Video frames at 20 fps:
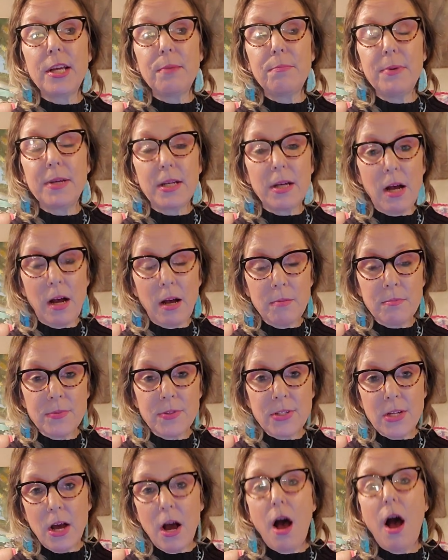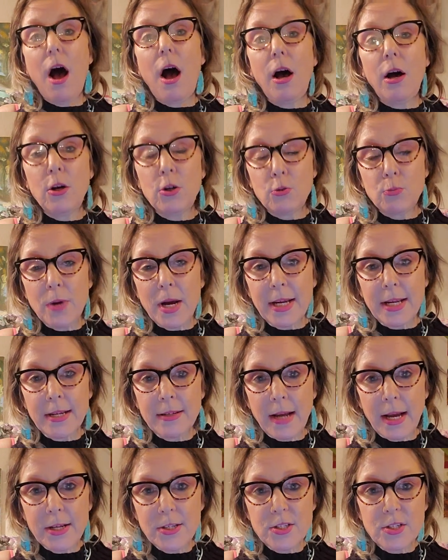It becomes
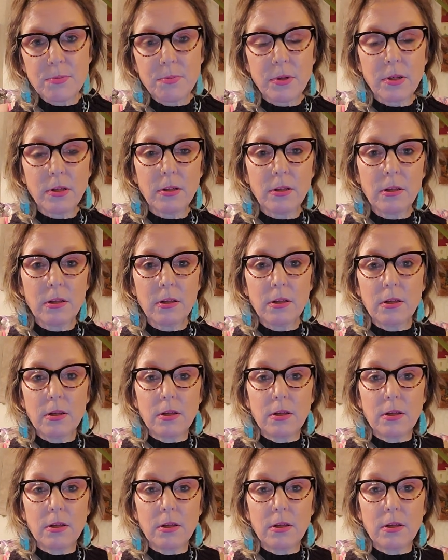unrecognizable.